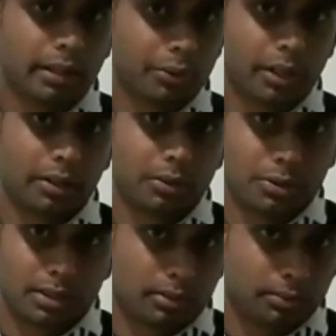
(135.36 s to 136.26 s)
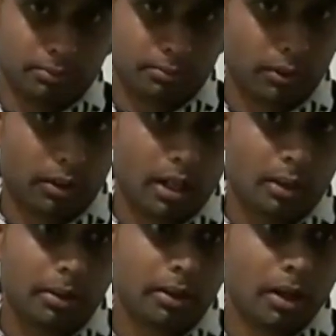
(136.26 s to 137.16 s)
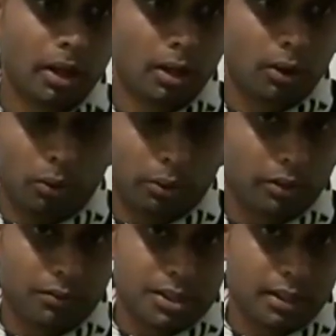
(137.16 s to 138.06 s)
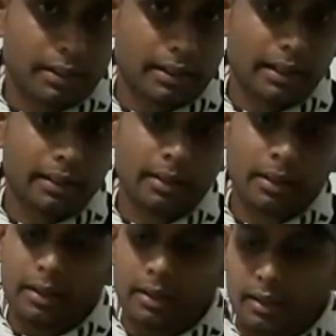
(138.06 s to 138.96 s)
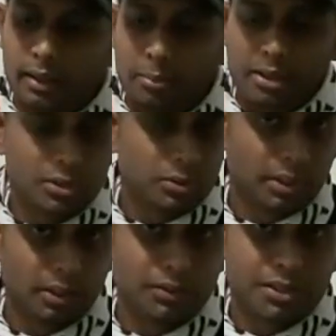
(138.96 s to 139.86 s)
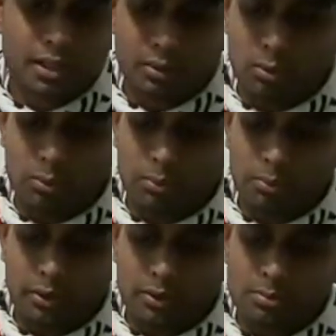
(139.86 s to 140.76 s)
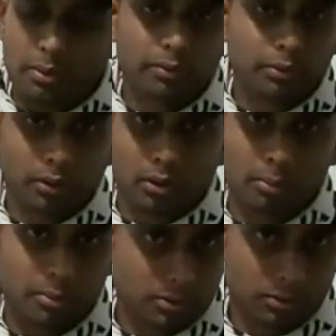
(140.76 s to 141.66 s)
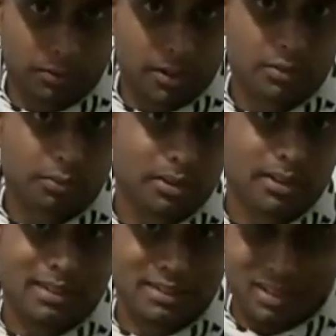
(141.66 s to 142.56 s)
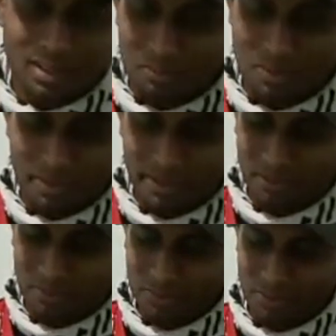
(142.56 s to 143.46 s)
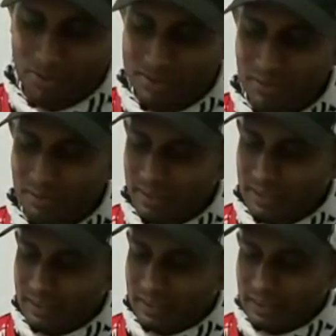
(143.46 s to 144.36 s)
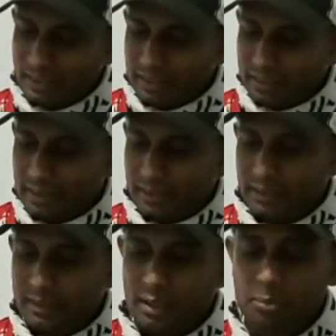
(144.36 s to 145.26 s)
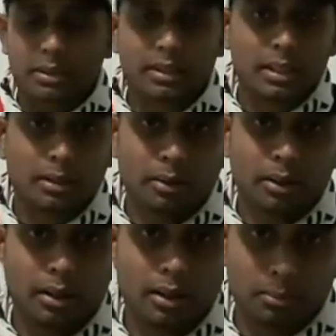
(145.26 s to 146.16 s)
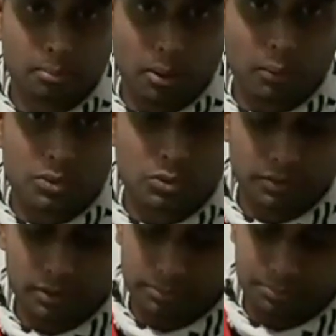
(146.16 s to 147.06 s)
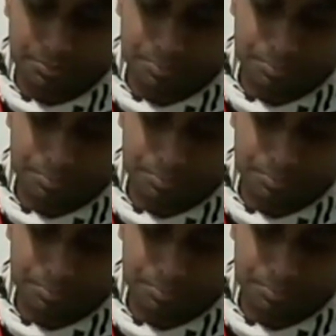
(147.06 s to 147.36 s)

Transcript: and you can either use fluorocarbon or kingfisher lead line. I'm um, actually using kingfisher at the moment because my fluorocarbons are finished from the chases that I've been making over the lockdown. Number three, power swivel.